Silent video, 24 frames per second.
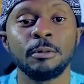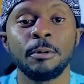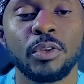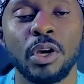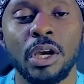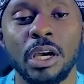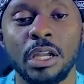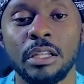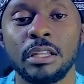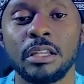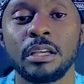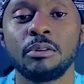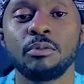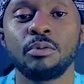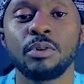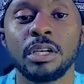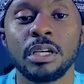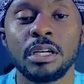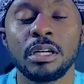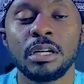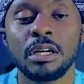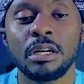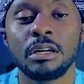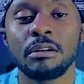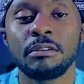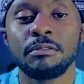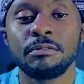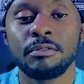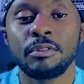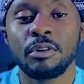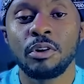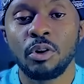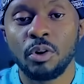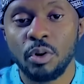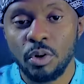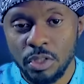And then we have
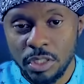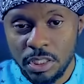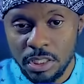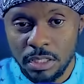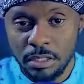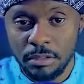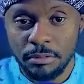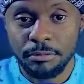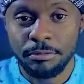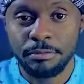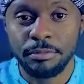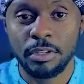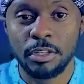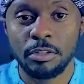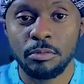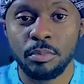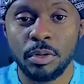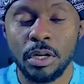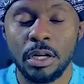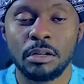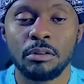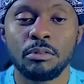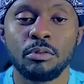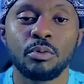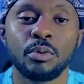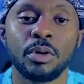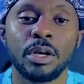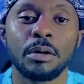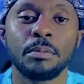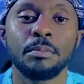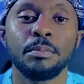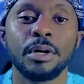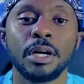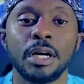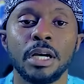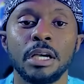coaching feedback,
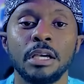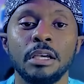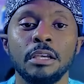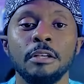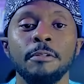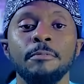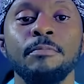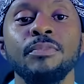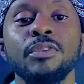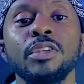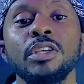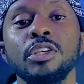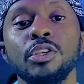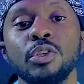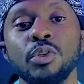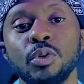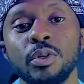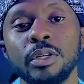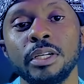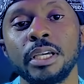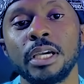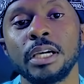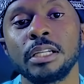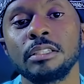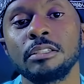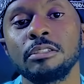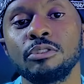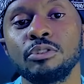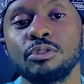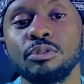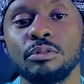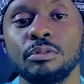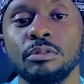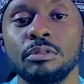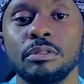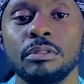whereby you get
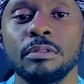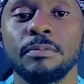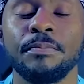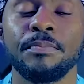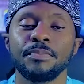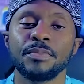to